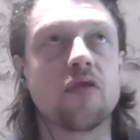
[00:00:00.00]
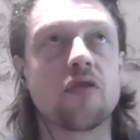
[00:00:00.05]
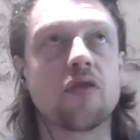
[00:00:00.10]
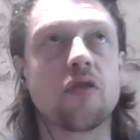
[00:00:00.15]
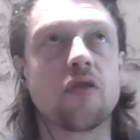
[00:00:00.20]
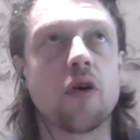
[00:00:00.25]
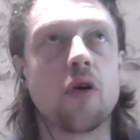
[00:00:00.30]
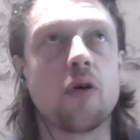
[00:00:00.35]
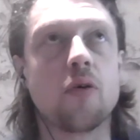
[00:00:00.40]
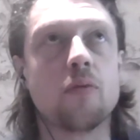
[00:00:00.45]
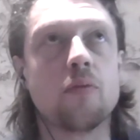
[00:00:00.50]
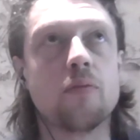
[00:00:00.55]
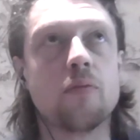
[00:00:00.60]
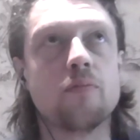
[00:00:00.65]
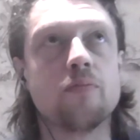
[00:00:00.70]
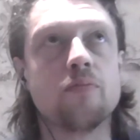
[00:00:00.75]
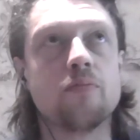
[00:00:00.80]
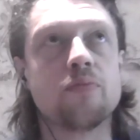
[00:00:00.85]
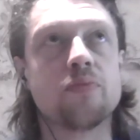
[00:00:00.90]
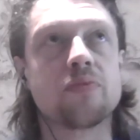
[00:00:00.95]

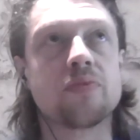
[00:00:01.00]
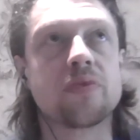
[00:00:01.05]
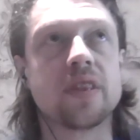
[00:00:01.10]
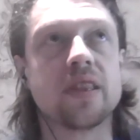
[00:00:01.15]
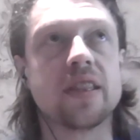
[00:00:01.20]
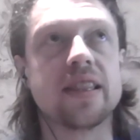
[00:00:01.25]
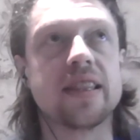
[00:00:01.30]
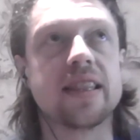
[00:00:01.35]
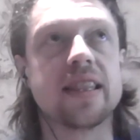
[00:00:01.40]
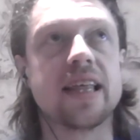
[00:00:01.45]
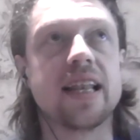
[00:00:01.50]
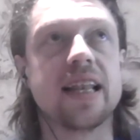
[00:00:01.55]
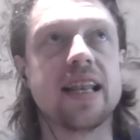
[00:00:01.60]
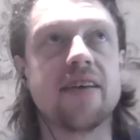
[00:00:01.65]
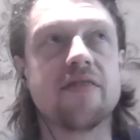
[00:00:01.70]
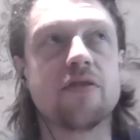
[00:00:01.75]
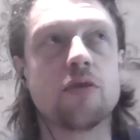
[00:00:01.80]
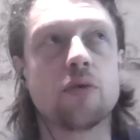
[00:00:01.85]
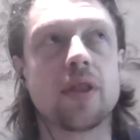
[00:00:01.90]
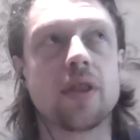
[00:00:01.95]
from the
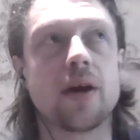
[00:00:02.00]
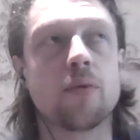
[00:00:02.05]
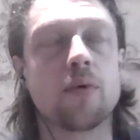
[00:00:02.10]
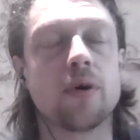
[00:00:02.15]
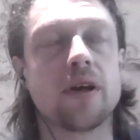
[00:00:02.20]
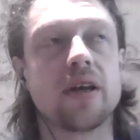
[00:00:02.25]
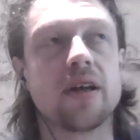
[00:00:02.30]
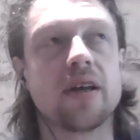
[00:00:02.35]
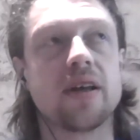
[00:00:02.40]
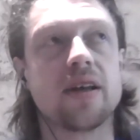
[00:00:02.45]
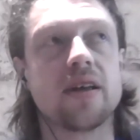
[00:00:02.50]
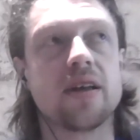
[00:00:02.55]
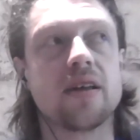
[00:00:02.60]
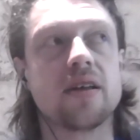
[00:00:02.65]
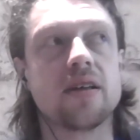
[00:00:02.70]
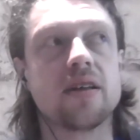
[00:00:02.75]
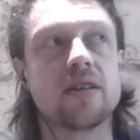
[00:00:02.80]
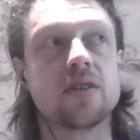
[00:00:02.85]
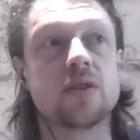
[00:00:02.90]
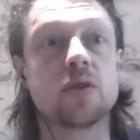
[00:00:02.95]
level that we're
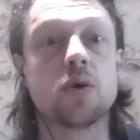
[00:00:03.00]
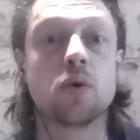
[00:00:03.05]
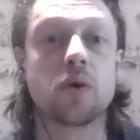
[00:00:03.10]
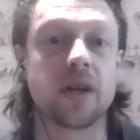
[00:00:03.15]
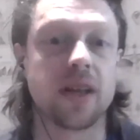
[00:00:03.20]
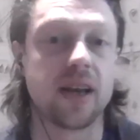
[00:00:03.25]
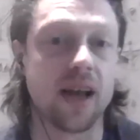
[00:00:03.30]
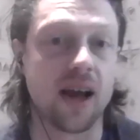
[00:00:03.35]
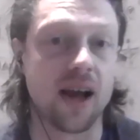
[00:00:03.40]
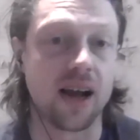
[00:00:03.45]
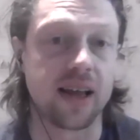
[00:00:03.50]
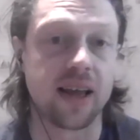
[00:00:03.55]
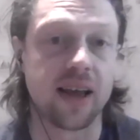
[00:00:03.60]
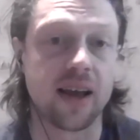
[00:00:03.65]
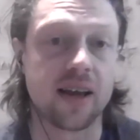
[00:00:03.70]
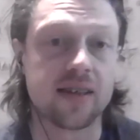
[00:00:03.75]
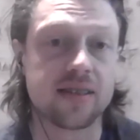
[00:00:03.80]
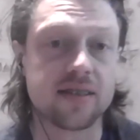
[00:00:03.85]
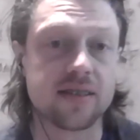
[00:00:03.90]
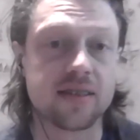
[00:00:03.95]
talking at, I
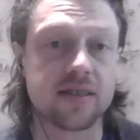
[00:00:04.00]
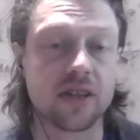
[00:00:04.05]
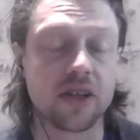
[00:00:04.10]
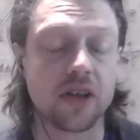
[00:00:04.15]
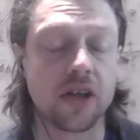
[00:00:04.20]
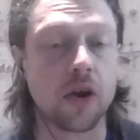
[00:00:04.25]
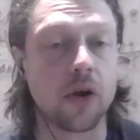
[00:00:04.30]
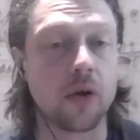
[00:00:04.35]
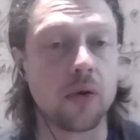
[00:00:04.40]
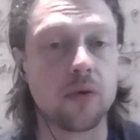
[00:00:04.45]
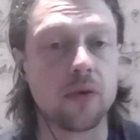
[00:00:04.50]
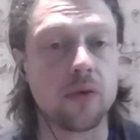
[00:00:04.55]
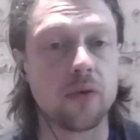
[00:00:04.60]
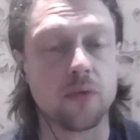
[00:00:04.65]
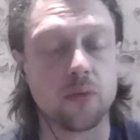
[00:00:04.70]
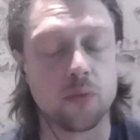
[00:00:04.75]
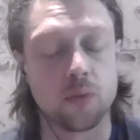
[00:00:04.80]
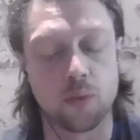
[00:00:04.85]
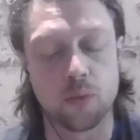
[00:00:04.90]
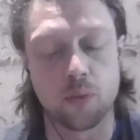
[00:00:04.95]
guess.
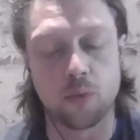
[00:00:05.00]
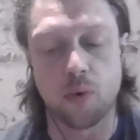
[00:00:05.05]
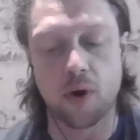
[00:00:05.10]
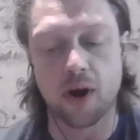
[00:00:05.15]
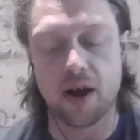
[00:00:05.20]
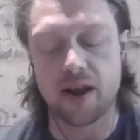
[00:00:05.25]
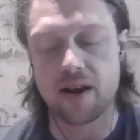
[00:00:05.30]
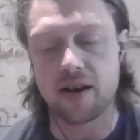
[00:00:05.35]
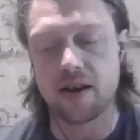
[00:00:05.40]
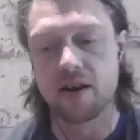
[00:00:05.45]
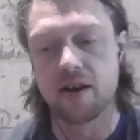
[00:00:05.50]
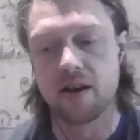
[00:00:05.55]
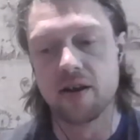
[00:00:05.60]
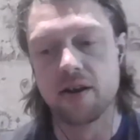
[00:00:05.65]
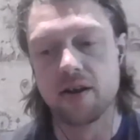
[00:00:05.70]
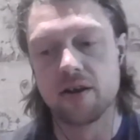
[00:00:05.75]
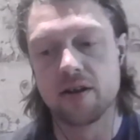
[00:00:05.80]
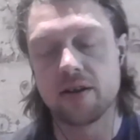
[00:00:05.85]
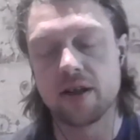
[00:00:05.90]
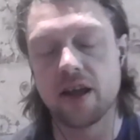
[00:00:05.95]

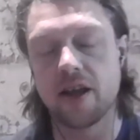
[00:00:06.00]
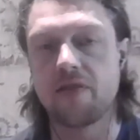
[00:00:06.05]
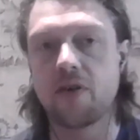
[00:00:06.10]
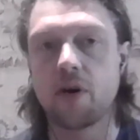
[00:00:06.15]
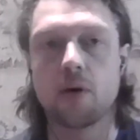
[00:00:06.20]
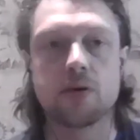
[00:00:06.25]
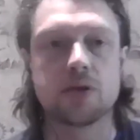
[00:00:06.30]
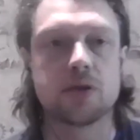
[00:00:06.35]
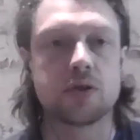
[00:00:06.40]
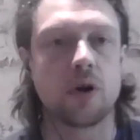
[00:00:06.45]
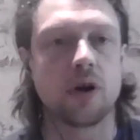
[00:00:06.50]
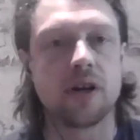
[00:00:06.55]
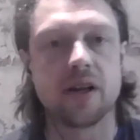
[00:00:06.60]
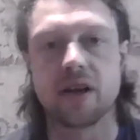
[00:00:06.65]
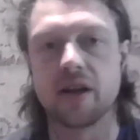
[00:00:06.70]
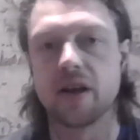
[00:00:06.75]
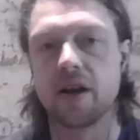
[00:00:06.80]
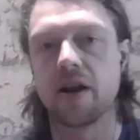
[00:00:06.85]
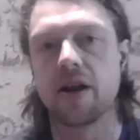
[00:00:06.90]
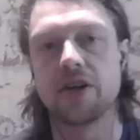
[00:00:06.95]
If I was
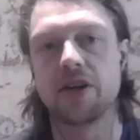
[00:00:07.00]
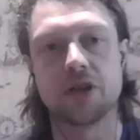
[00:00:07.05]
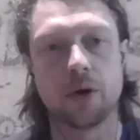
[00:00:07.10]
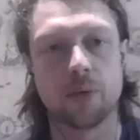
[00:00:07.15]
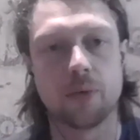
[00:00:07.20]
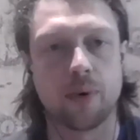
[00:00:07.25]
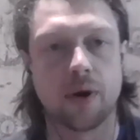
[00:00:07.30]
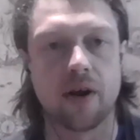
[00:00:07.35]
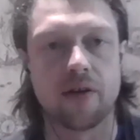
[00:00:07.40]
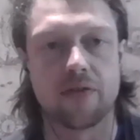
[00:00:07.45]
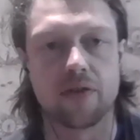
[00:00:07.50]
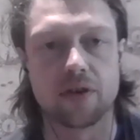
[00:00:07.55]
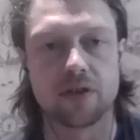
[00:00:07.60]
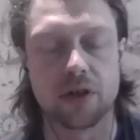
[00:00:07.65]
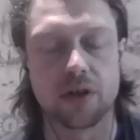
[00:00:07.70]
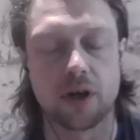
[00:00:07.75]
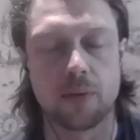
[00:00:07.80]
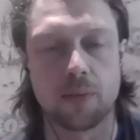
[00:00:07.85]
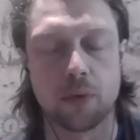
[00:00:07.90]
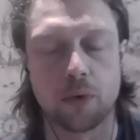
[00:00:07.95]
training an NHL player, for
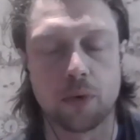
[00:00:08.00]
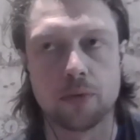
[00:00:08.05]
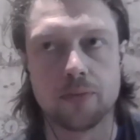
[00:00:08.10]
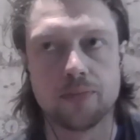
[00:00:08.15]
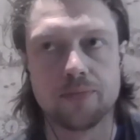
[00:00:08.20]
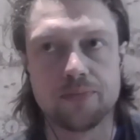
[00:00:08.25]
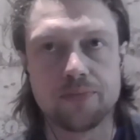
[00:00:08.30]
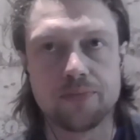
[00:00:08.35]
example,